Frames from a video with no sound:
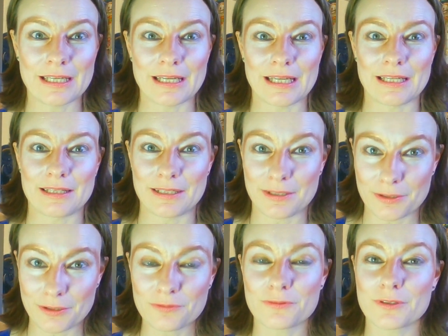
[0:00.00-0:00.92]
and the
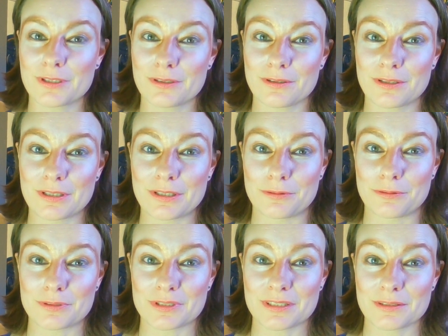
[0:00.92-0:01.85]
other foot on a
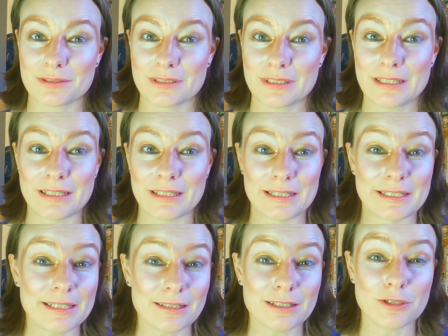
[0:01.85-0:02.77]
goat. The
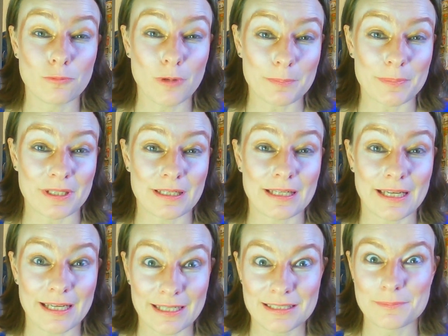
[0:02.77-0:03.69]
killing weapon
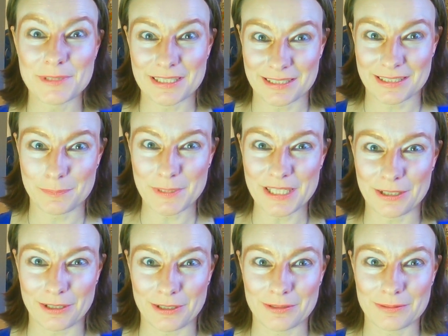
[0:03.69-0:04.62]
had to be a
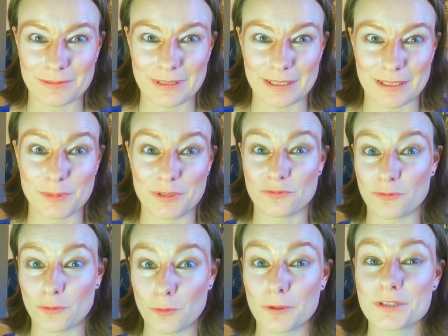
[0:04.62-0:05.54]
spear that had been
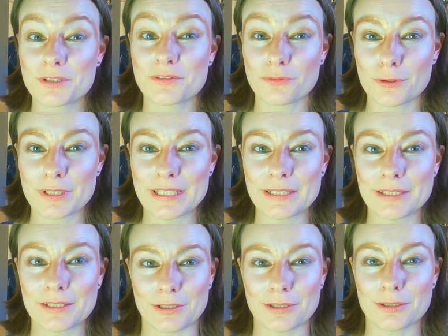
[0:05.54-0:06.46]
forged for a
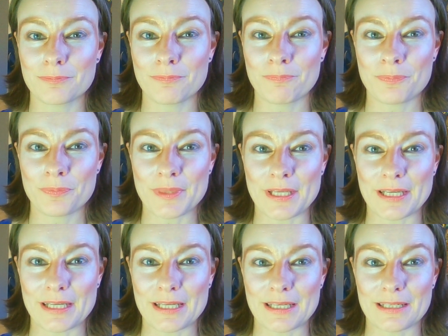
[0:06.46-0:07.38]
year,
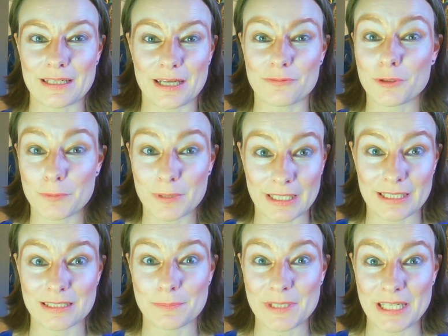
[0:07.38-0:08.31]
and everyone
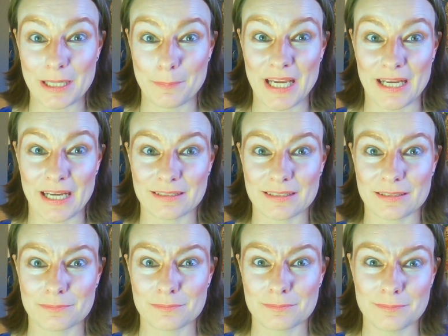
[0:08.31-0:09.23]
had to be at Mass.
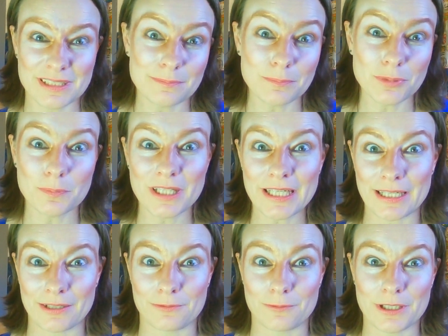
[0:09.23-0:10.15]
Simple
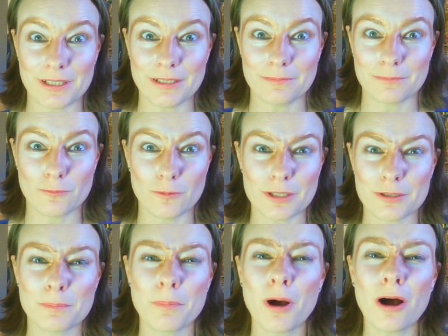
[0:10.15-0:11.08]
plan, right? What
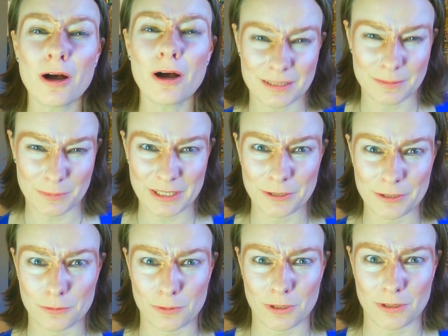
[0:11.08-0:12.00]
could possibly
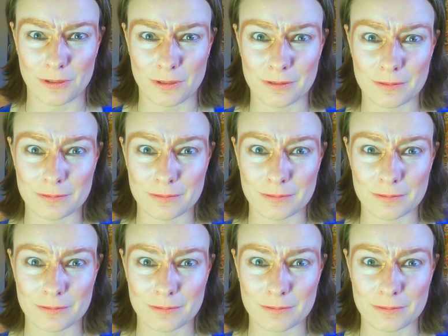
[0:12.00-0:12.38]
go wrong?